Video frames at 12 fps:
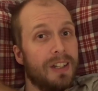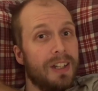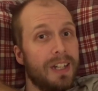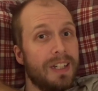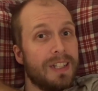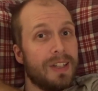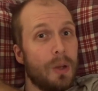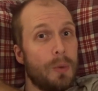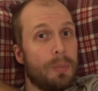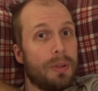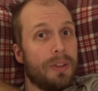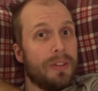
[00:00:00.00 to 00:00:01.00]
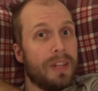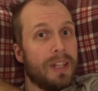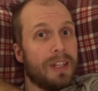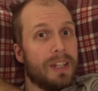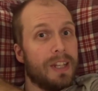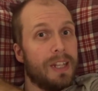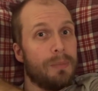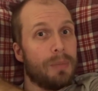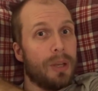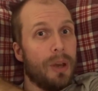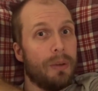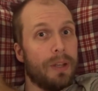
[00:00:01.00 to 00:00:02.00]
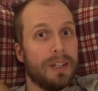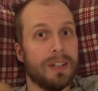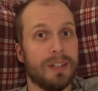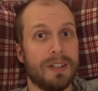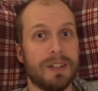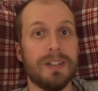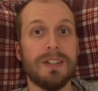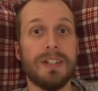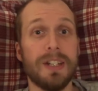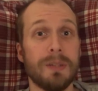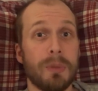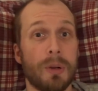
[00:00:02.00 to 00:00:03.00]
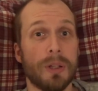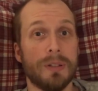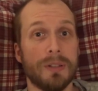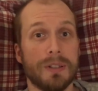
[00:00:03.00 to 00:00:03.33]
Let's hope that they can keep going. See you tomorrow.